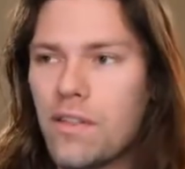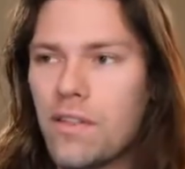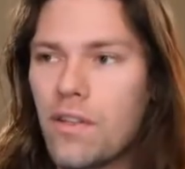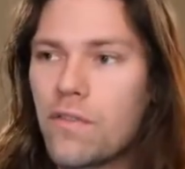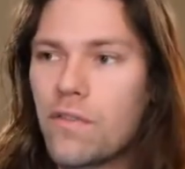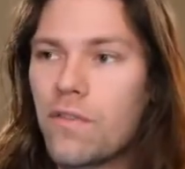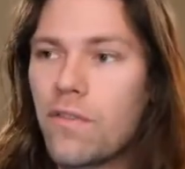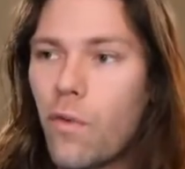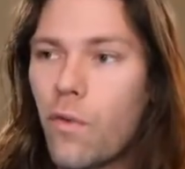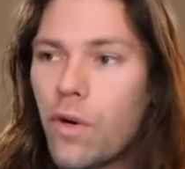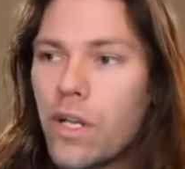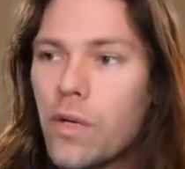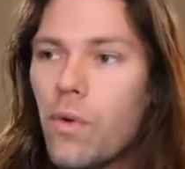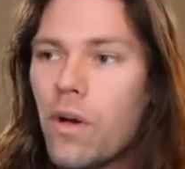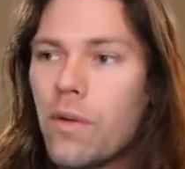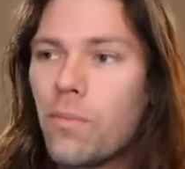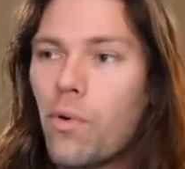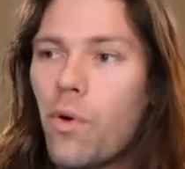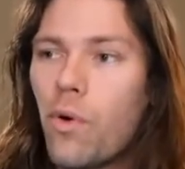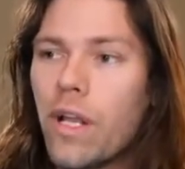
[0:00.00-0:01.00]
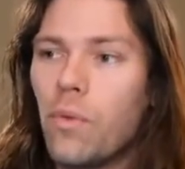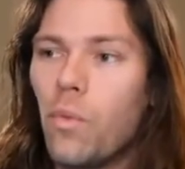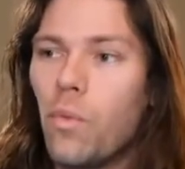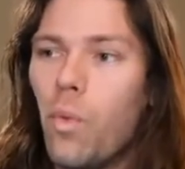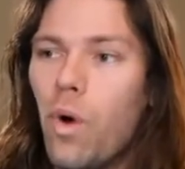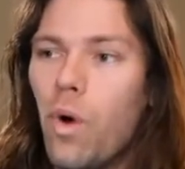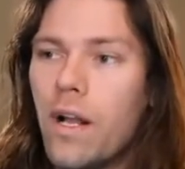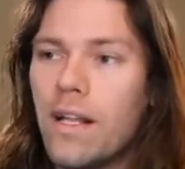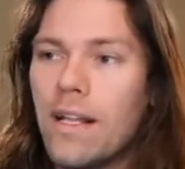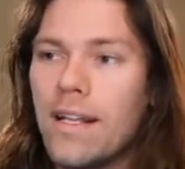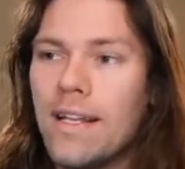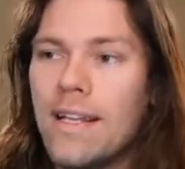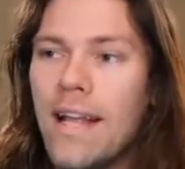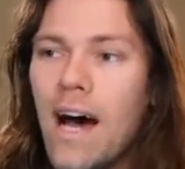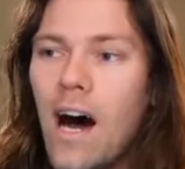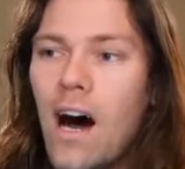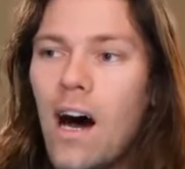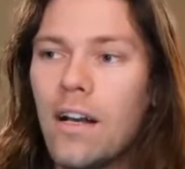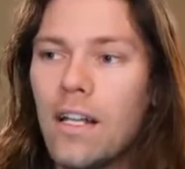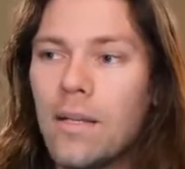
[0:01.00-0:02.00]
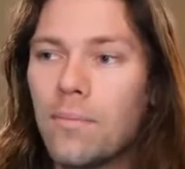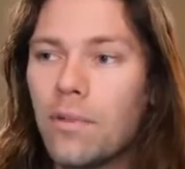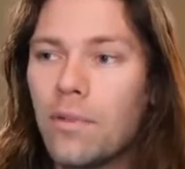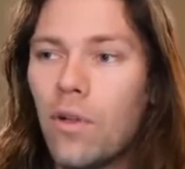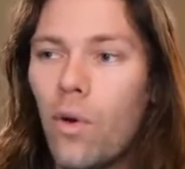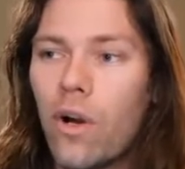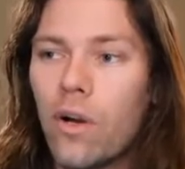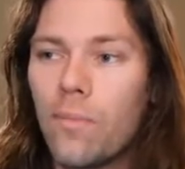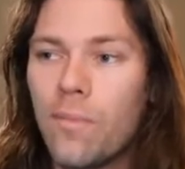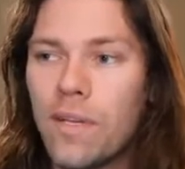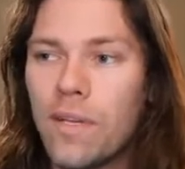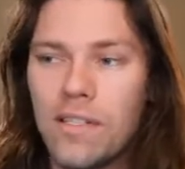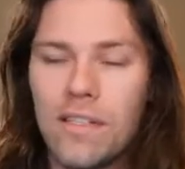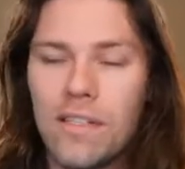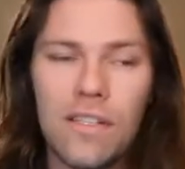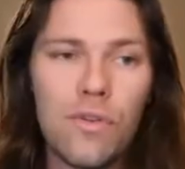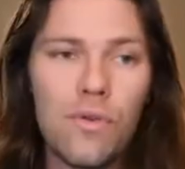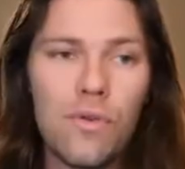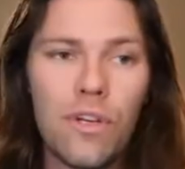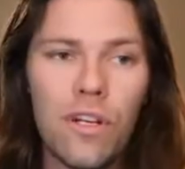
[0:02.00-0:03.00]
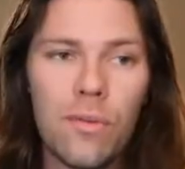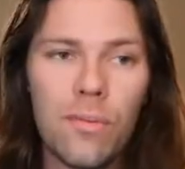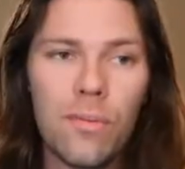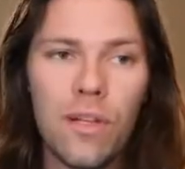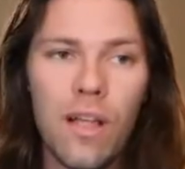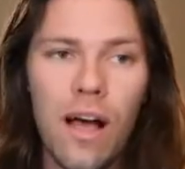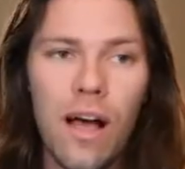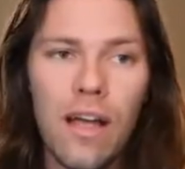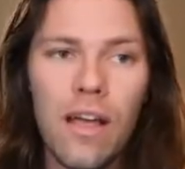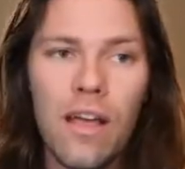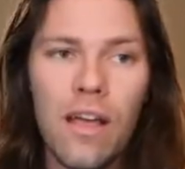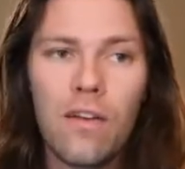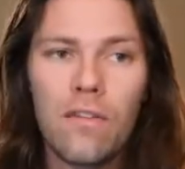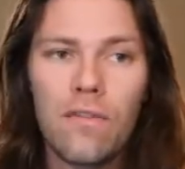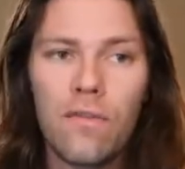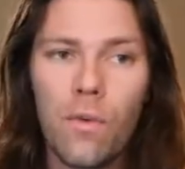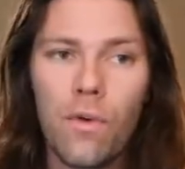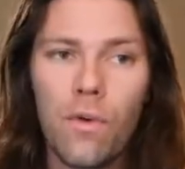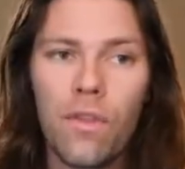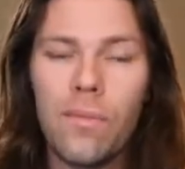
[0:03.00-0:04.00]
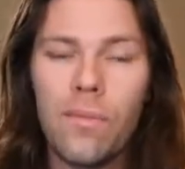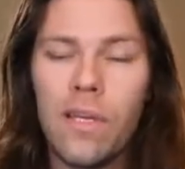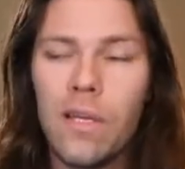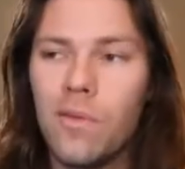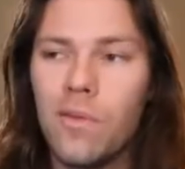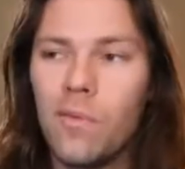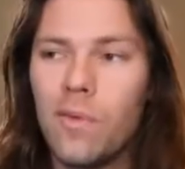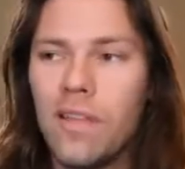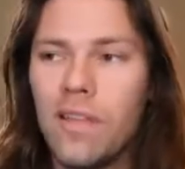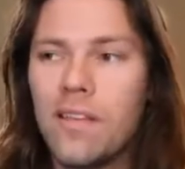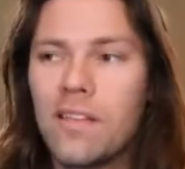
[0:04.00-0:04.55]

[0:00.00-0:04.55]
There's 41.1 non-employer businesses who could apply for the PPP.